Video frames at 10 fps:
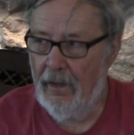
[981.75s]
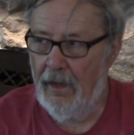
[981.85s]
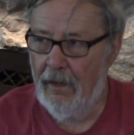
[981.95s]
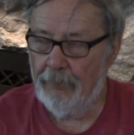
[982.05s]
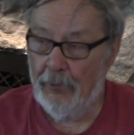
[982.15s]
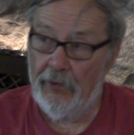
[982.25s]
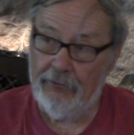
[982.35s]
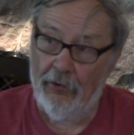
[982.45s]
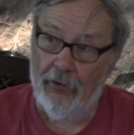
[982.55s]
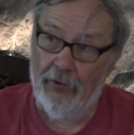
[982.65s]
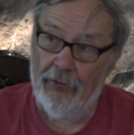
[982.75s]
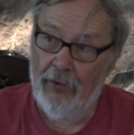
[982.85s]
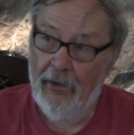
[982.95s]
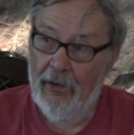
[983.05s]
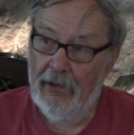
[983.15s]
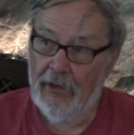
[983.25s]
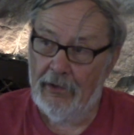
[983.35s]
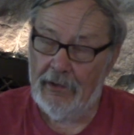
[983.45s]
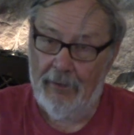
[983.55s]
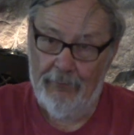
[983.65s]
And pretty soon,
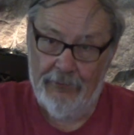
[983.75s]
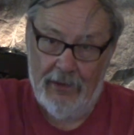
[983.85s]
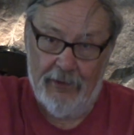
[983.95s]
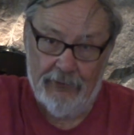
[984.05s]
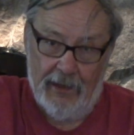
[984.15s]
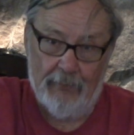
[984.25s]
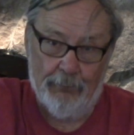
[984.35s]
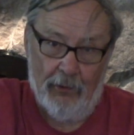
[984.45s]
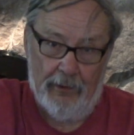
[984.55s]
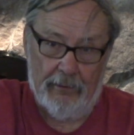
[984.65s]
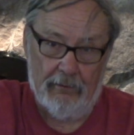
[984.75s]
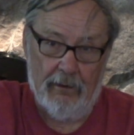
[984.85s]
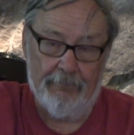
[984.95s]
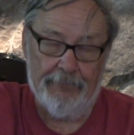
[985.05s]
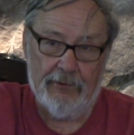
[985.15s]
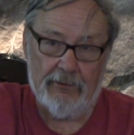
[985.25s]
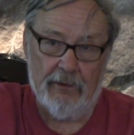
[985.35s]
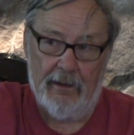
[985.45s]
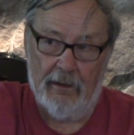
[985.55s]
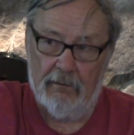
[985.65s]
here comes a 10-pointer up the
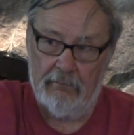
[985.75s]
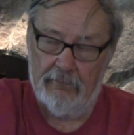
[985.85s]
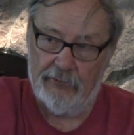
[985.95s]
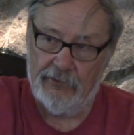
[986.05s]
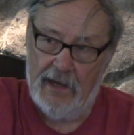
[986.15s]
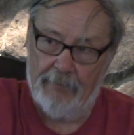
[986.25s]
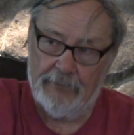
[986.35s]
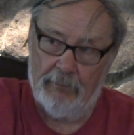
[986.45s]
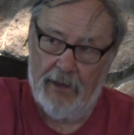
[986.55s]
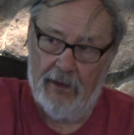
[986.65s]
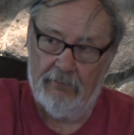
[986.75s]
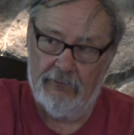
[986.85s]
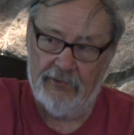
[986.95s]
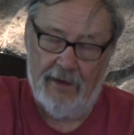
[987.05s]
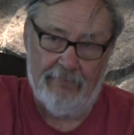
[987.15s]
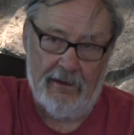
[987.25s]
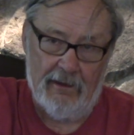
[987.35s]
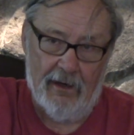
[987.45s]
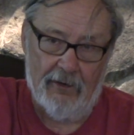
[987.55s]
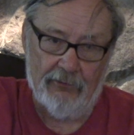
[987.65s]
trail. It stopped about 70
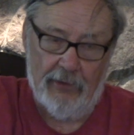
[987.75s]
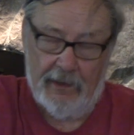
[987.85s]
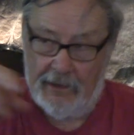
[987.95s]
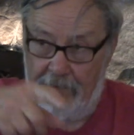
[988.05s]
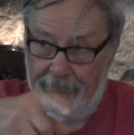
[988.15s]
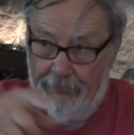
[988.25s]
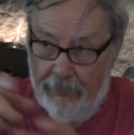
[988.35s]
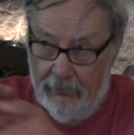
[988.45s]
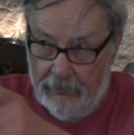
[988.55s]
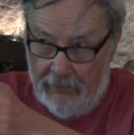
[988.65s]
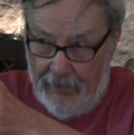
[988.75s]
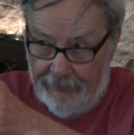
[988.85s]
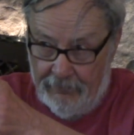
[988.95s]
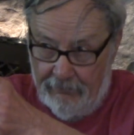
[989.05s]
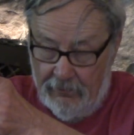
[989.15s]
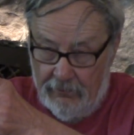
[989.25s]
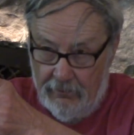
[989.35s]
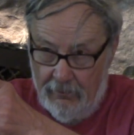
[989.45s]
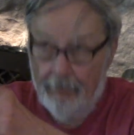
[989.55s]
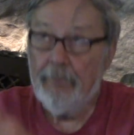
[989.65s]
yards away. I got photographs of the
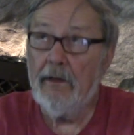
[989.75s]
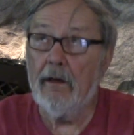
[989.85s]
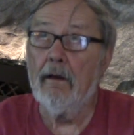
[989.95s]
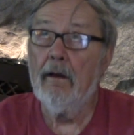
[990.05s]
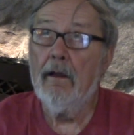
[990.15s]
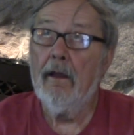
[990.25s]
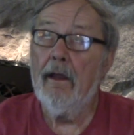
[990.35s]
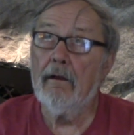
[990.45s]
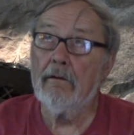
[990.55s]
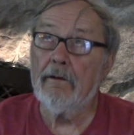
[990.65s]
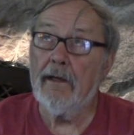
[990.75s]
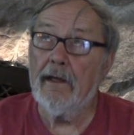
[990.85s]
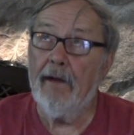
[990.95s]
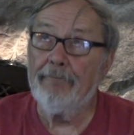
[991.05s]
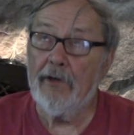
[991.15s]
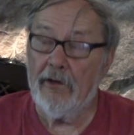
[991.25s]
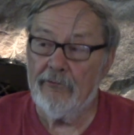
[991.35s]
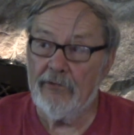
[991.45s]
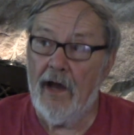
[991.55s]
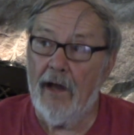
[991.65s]
deer. And looking up there,
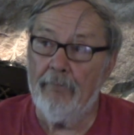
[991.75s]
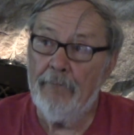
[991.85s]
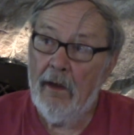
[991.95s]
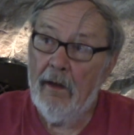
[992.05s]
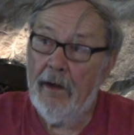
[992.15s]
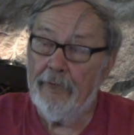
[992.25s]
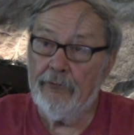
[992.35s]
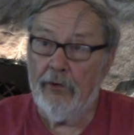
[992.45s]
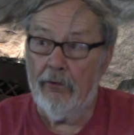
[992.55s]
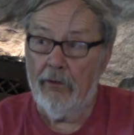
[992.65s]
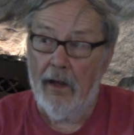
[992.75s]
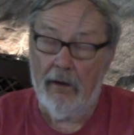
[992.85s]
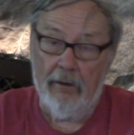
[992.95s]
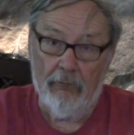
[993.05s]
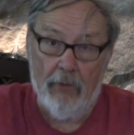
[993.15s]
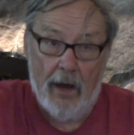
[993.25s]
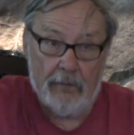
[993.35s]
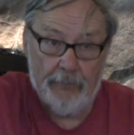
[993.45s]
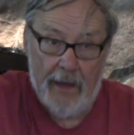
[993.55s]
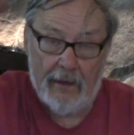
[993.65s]
I saw him, then turn around and
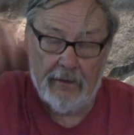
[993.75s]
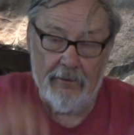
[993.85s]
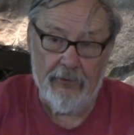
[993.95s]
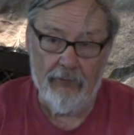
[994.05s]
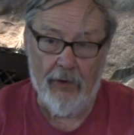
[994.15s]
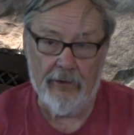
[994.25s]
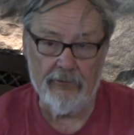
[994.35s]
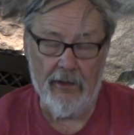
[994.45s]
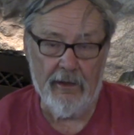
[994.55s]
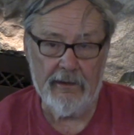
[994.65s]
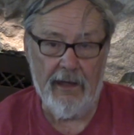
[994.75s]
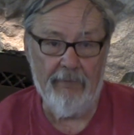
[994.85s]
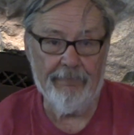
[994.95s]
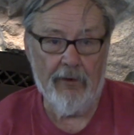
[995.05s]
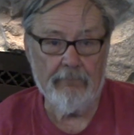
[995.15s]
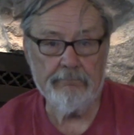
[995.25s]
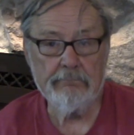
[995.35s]
walk back in the direction it came from.